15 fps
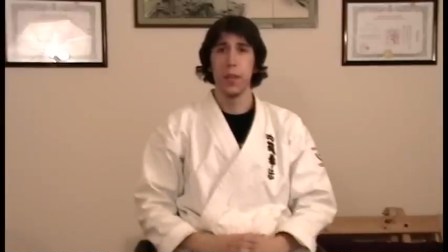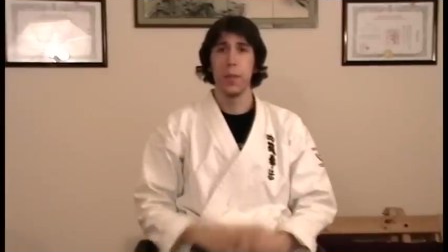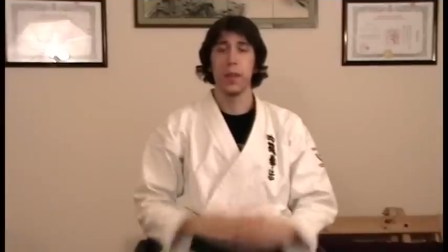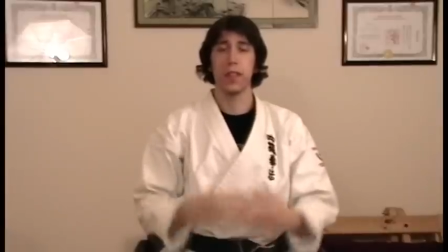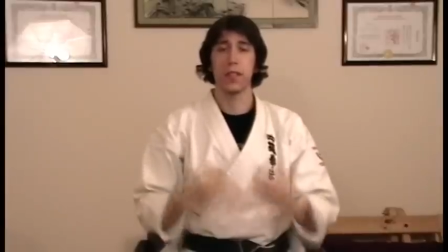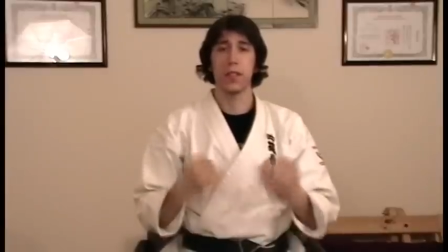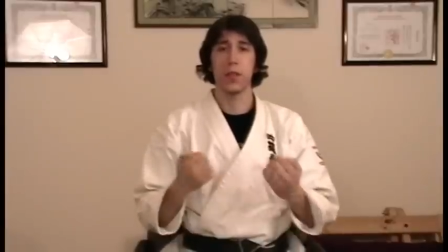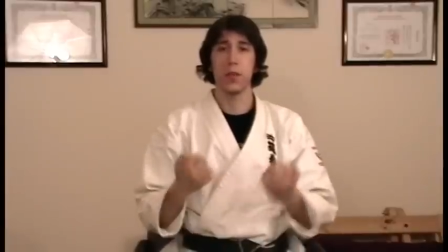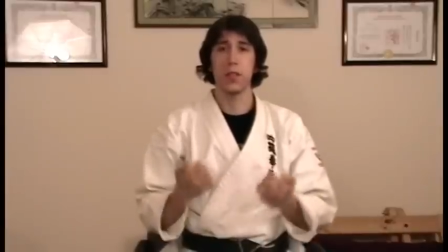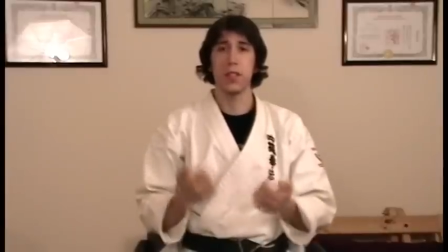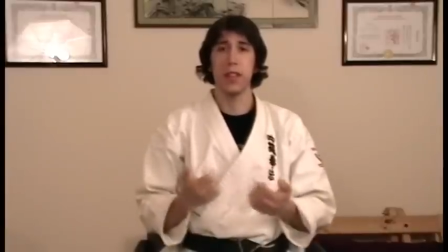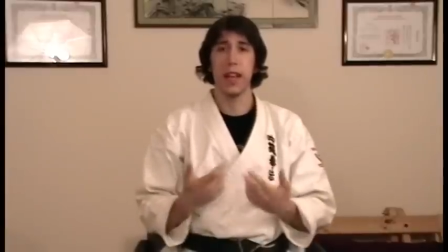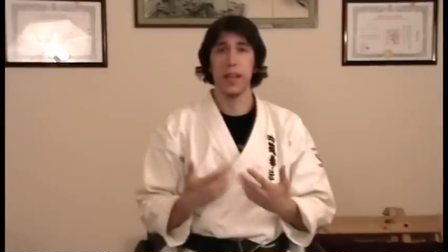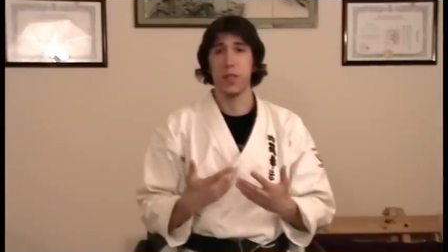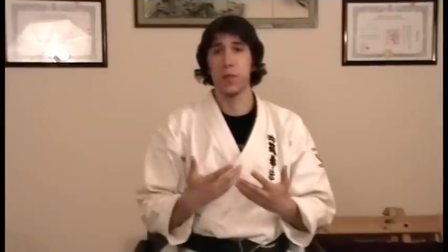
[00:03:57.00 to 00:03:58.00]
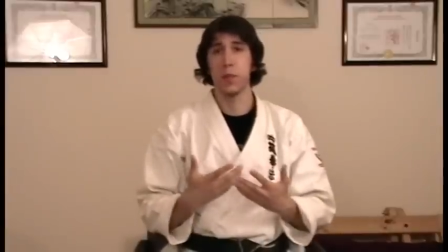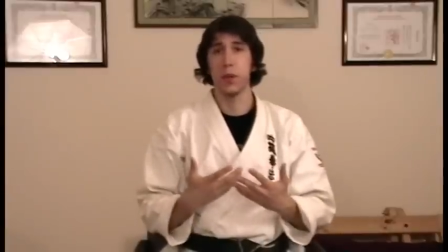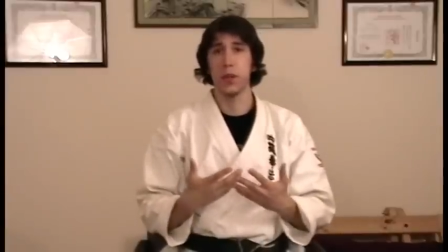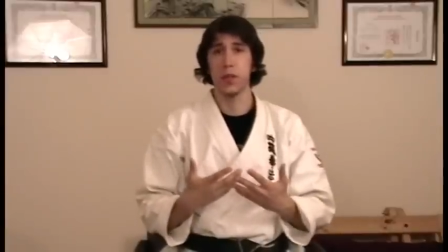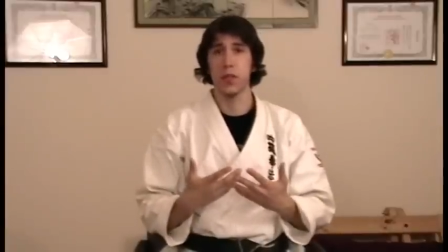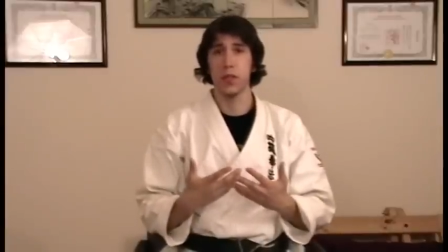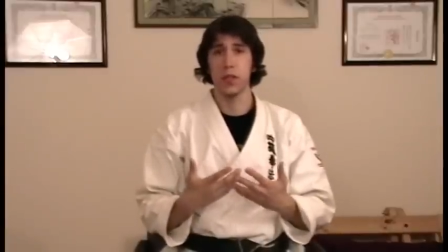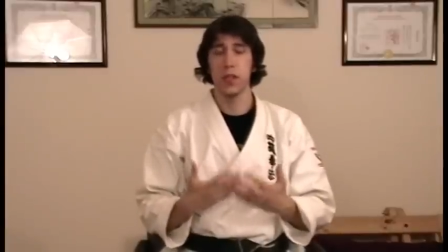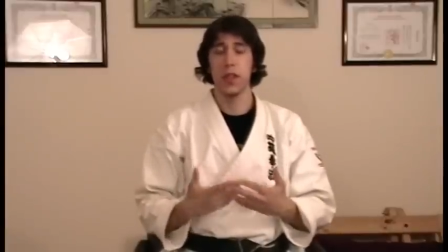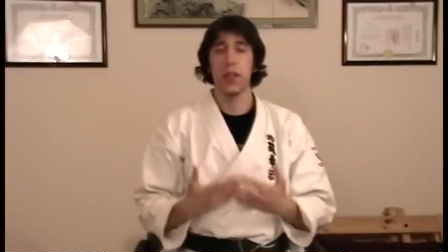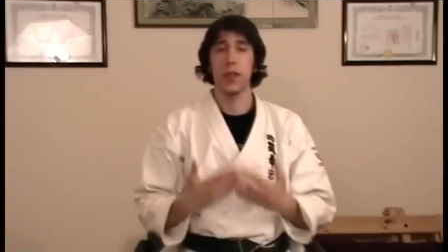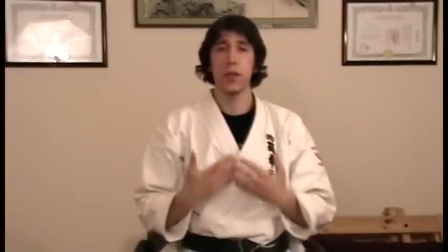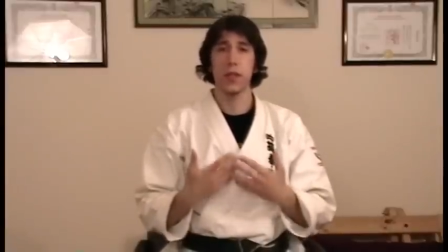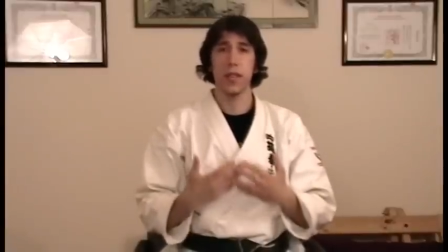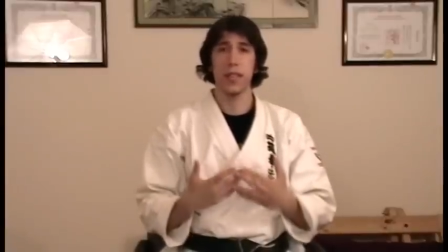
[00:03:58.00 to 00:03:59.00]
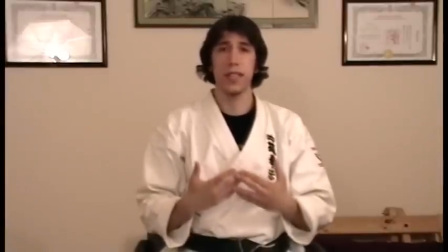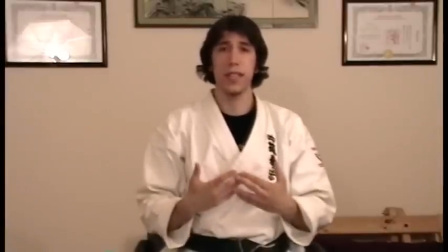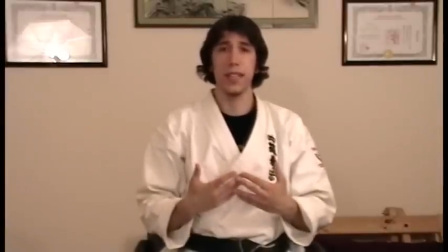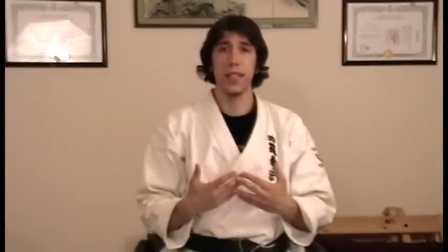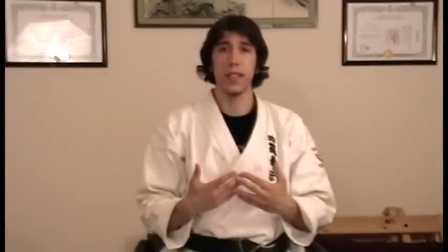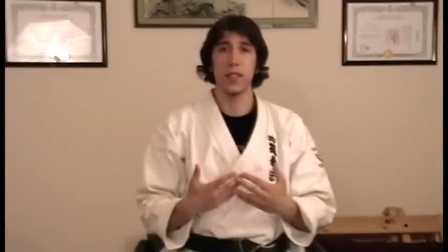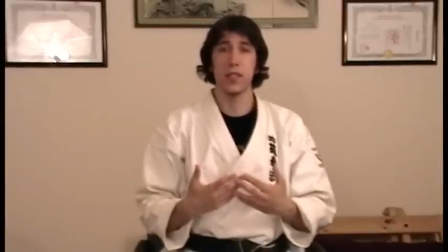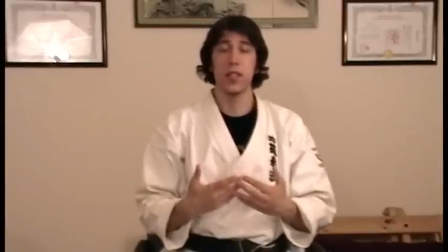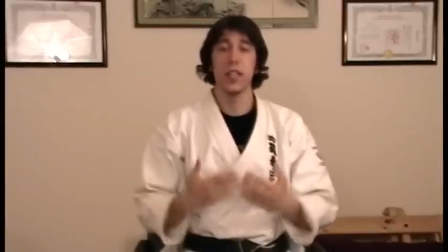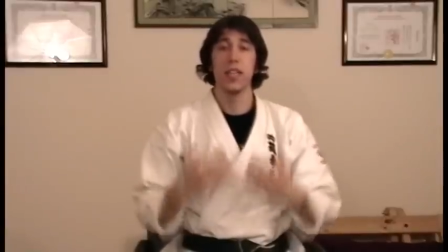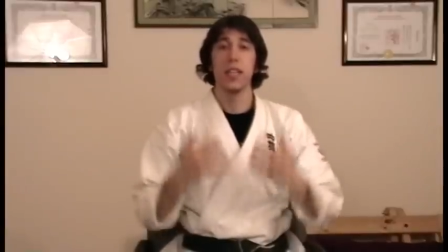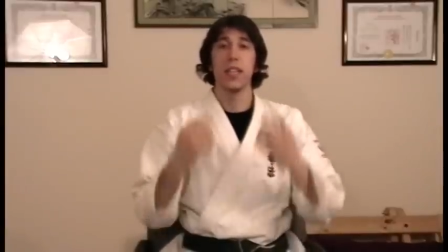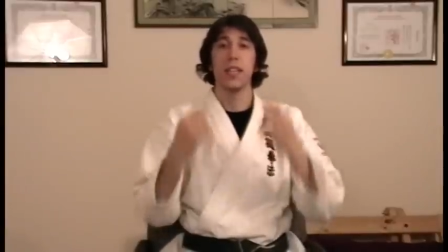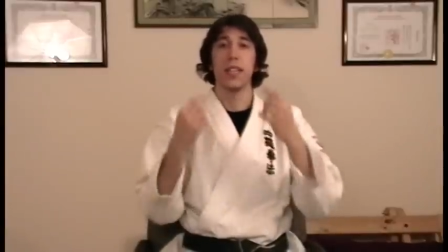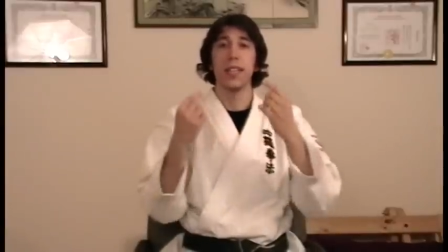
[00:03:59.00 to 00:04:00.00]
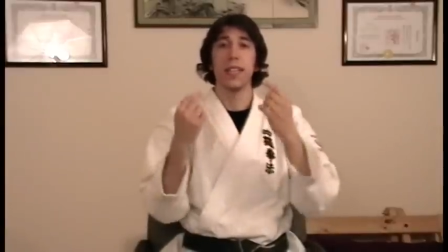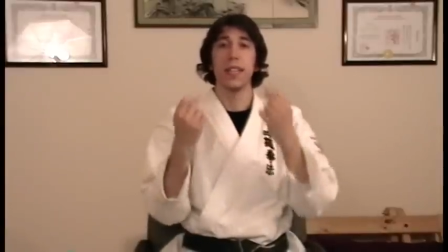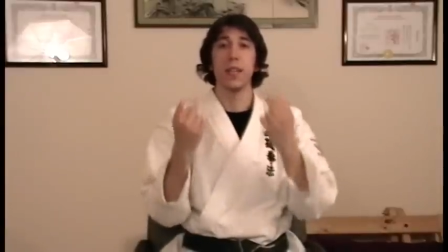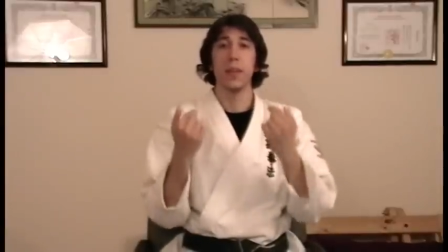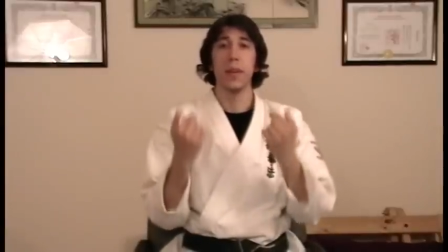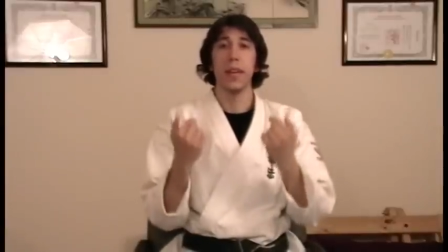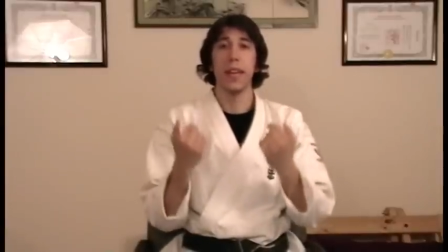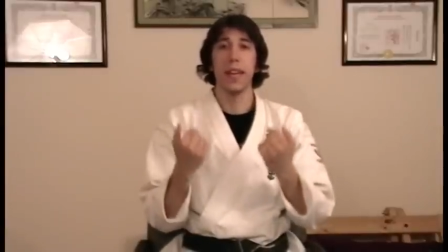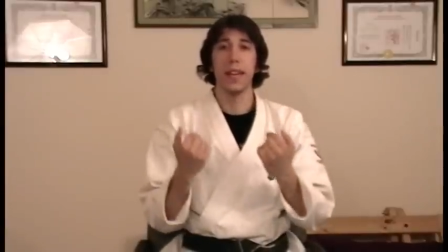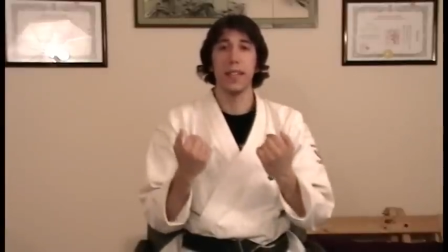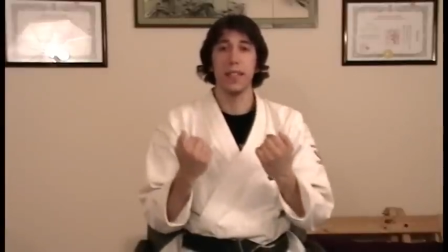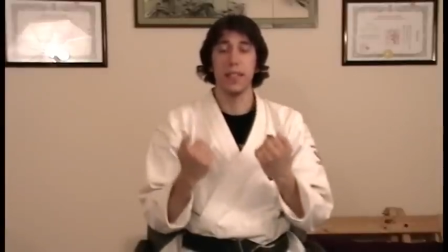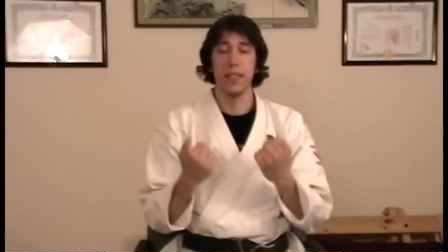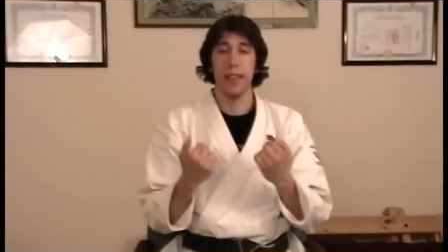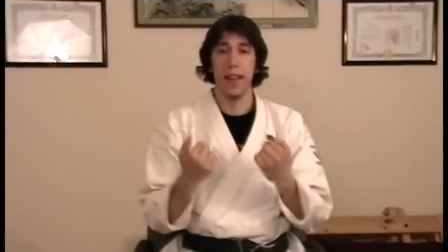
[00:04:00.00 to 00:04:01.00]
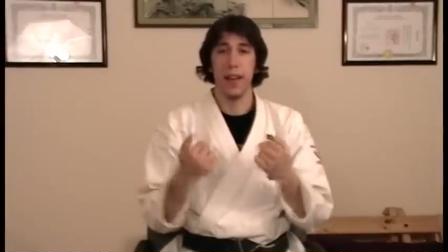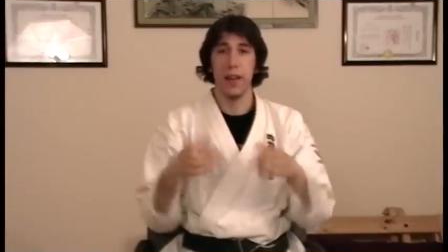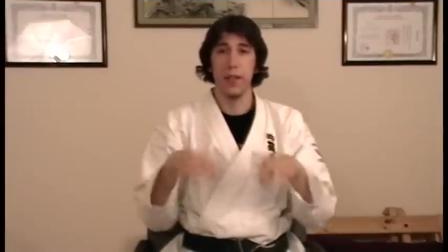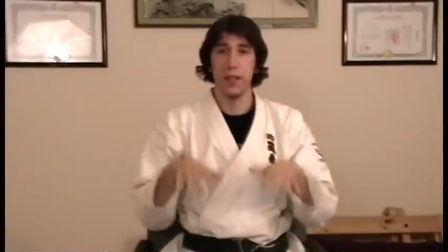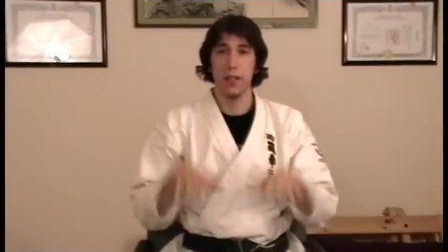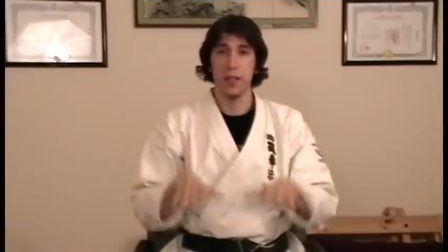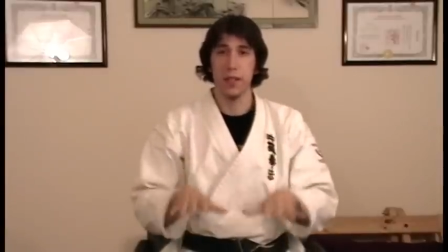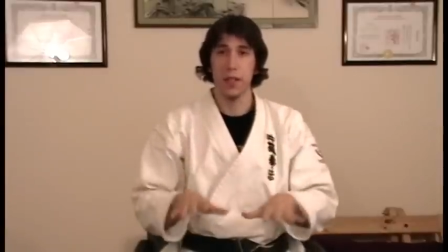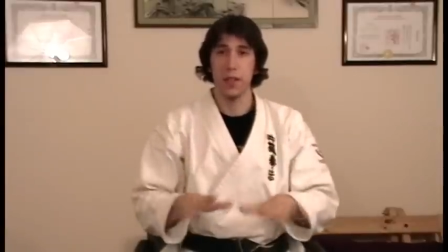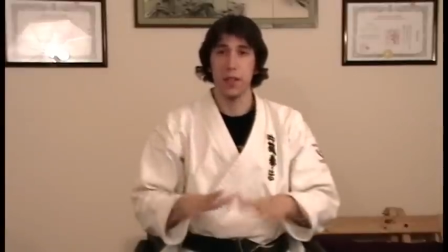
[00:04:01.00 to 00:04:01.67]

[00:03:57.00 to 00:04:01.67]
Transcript: Because those textbooks, those ideas, needed to be handed down to